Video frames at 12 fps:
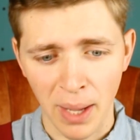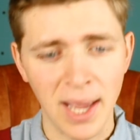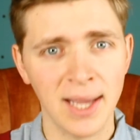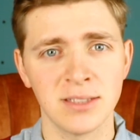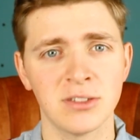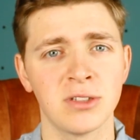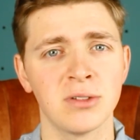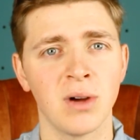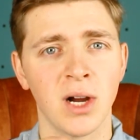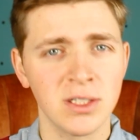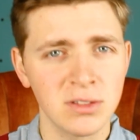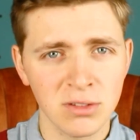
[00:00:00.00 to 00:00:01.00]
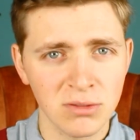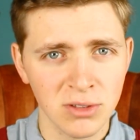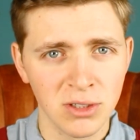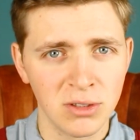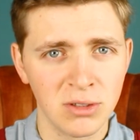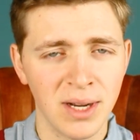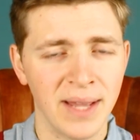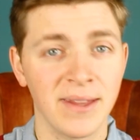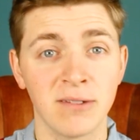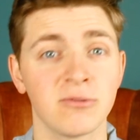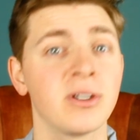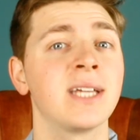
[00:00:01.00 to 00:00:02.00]
pain to unscrew and
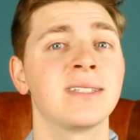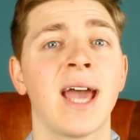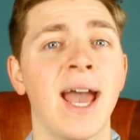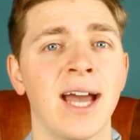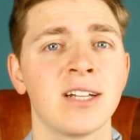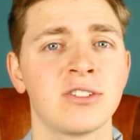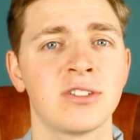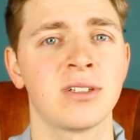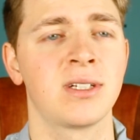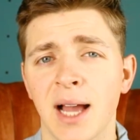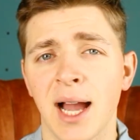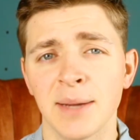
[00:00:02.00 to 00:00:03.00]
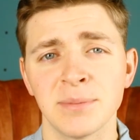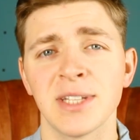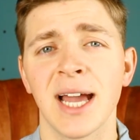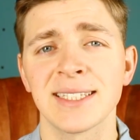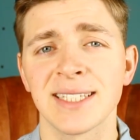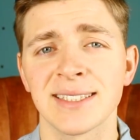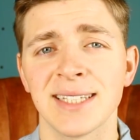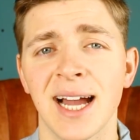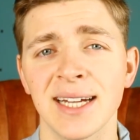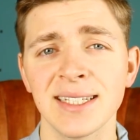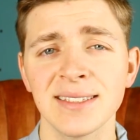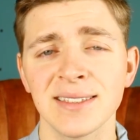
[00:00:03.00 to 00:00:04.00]
then reattach. I'm Zach
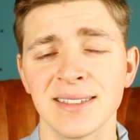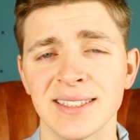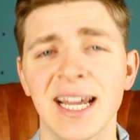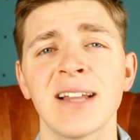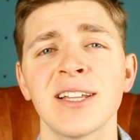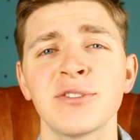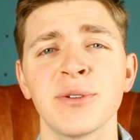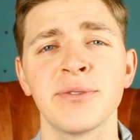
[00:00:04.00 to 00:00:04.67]
Diktakis. Now let's